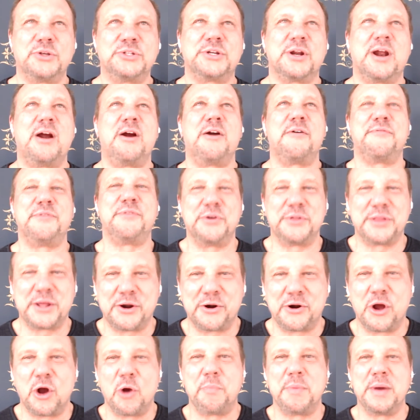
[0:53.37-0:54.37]
There are a few that are
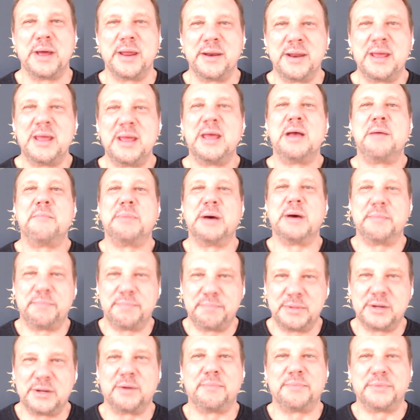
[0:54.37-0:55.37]
open, but
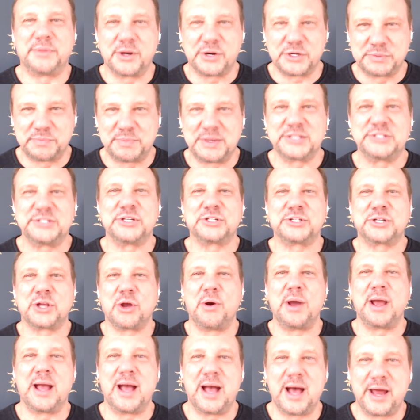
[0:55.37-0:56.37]
there's business
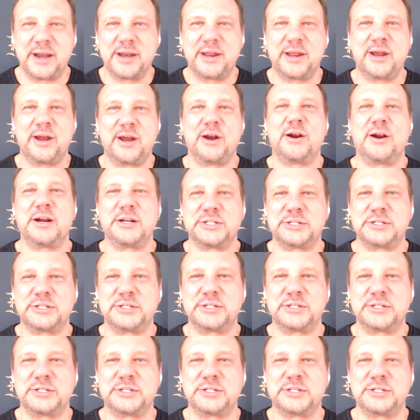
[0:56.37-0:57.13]
going on here. It's